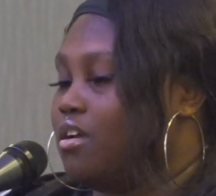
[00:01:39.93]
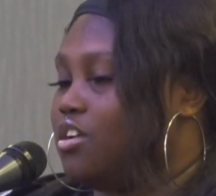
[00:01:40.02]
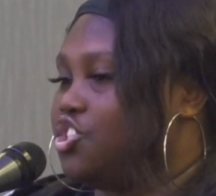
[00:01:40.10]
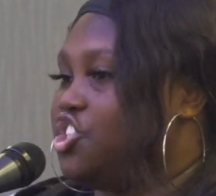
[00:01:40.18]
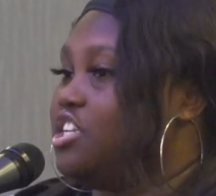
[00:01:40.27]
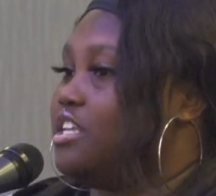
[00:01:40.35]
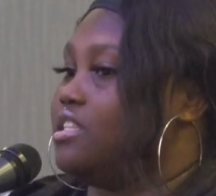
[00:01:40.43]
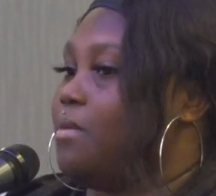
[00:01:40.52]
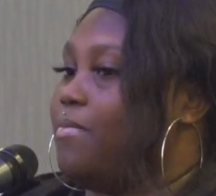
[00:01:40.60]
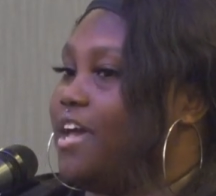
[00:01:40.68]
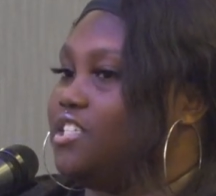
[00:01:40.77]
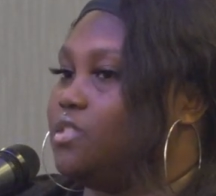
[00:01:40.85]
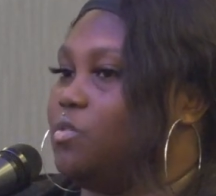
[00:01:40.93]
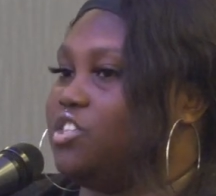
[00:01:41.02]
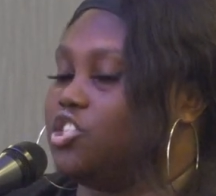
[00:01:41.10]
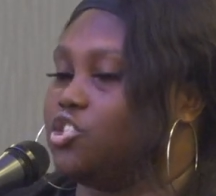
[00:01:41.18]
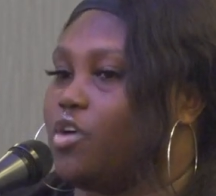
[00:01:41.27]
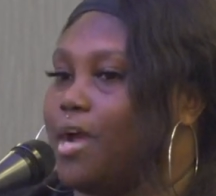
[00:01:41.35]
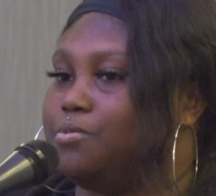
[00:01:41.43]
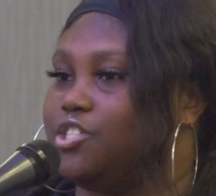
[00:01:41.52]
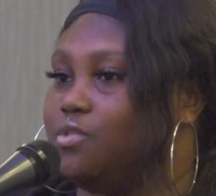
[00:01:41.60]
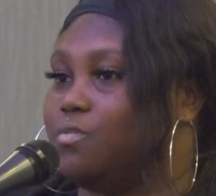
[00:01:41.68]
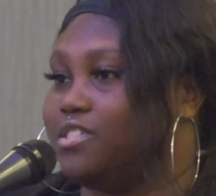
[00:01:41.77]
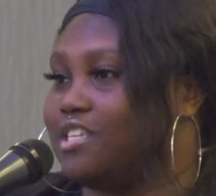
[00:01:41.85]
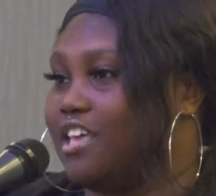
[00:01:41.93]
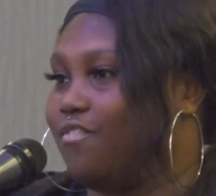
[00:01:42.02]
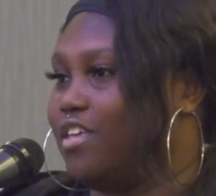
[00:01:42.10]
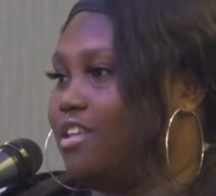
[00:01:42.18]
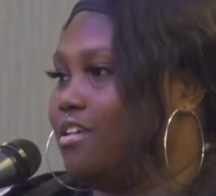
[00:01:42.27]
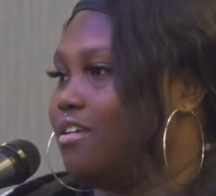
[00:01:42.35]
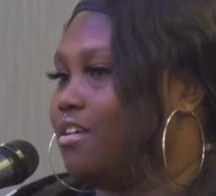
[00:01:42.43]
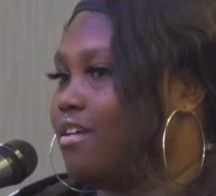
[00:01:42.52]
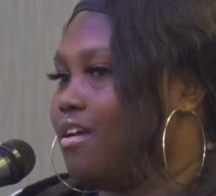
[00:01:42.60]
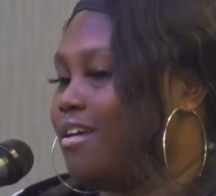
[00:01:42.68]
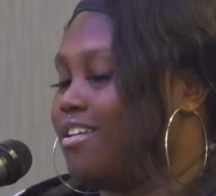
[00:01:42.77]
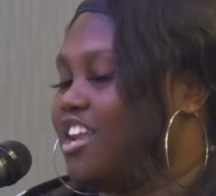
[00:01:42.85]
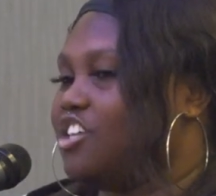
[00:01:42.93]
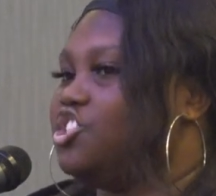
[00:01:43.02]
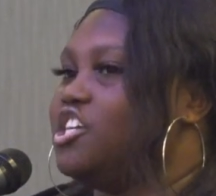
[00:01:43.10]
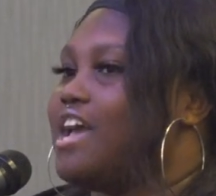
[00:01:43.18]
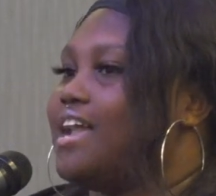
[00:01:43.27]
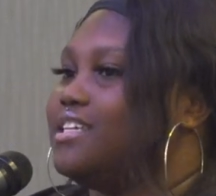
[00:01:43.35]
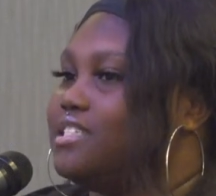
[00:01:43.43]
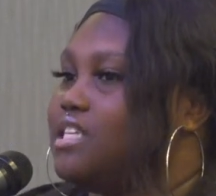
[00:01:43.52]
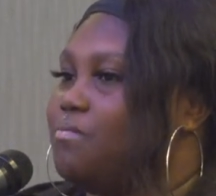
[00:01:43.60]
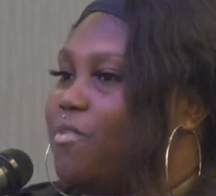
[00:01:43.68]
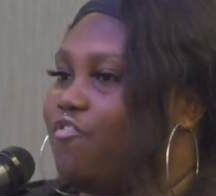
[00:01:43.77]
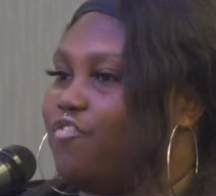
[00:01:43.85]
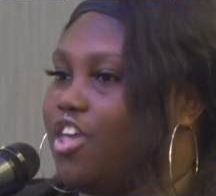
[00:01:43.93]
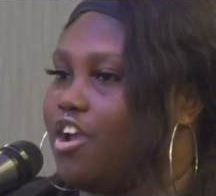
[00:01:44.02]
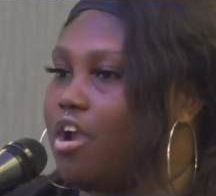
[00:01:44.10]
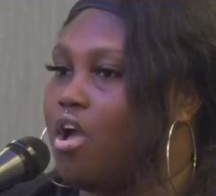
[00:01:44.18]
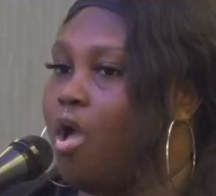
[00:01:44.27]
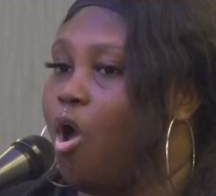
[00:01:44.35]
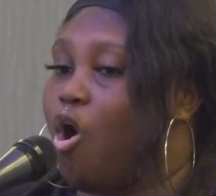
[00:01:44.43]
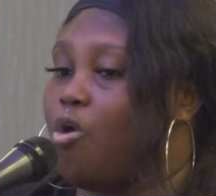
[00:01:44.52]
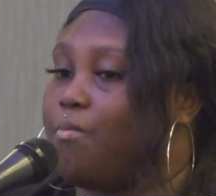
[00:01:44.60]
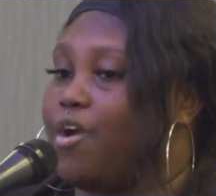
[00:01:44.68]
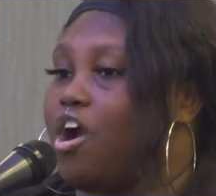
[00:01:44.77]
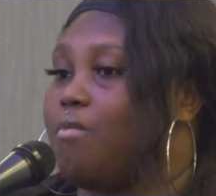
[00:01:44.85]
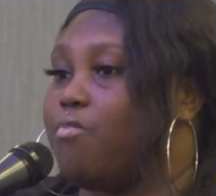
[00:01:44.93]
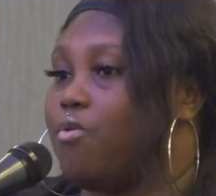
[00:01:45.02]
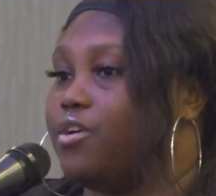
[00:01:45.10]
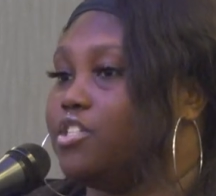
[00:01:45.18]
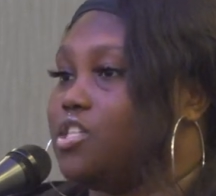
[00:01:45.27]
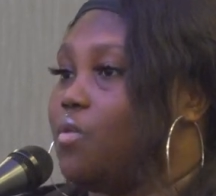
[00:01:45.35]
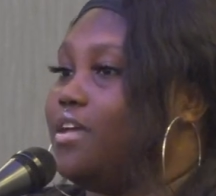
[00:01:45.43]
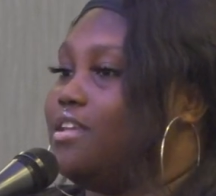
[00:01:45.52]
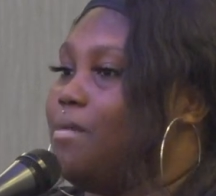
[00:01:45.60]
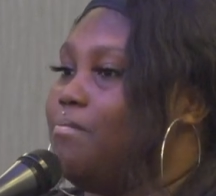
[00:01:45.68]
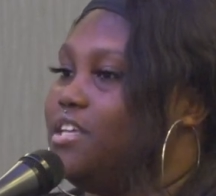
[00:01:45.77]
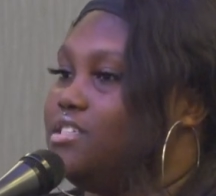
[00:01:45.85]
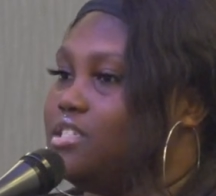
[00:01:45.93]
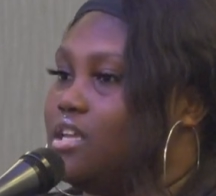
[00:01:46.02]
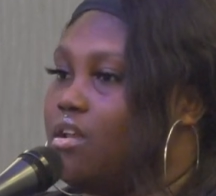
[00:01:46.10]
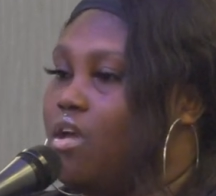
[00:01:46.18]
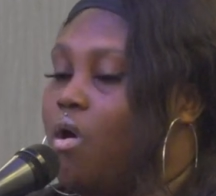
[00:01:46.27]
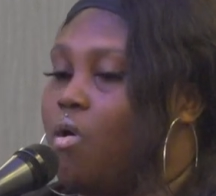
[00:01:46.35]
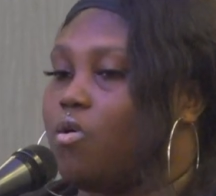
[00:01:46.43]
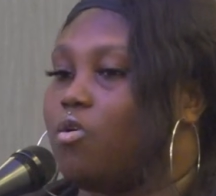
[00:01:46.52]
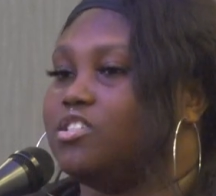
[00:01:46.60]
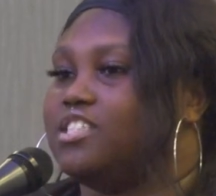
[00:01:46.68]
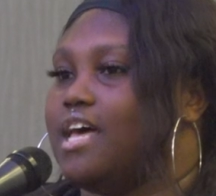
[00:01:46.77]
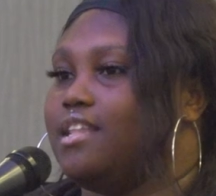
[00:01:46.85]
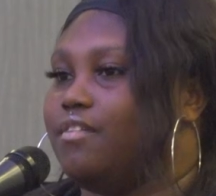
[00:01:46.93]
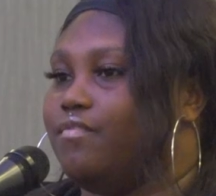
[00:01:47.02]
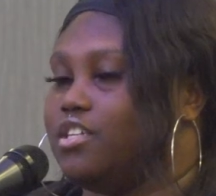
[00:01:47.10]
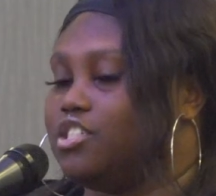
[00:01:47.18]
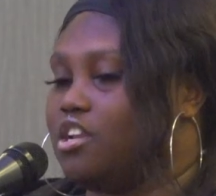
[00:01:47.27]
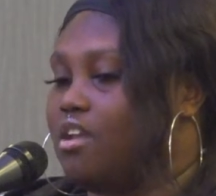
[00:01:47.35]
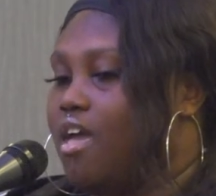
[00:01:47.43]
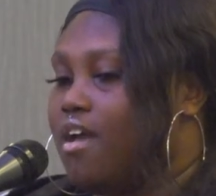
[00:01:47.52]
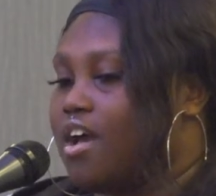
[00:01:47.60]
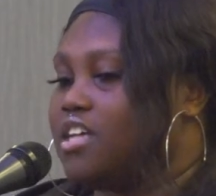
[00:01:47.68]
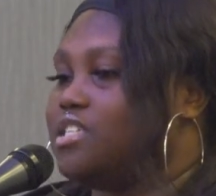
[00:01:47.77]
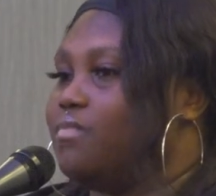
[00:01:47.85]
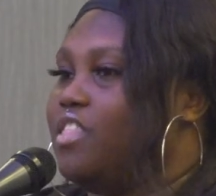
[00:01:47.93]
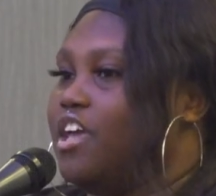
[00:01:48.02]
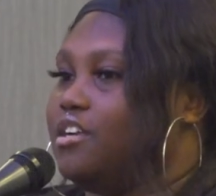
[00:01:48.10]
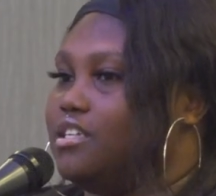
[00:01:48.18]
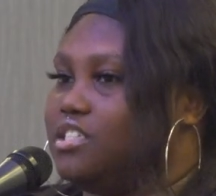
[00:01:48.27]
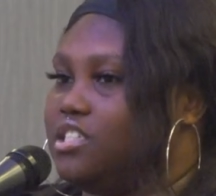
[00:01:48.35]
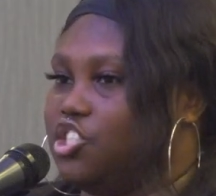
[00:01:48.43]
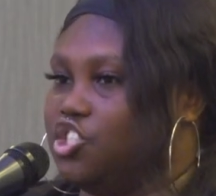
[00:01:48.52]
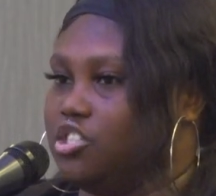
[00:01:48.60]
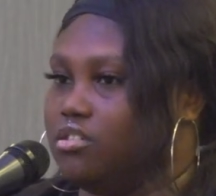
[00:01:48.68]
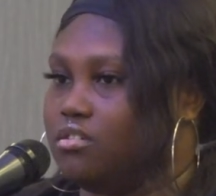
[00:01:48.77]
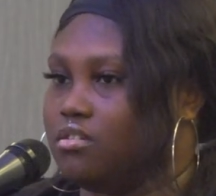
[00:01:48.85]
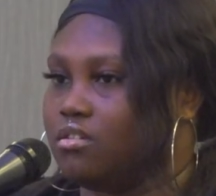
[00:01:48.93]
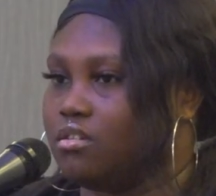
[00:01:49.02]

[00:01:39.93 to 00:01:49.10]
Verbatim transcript: She did the best with the scraps she was given. Now she gotta sleep in fear, hoping her boys don't end up missing or on television because of their decision.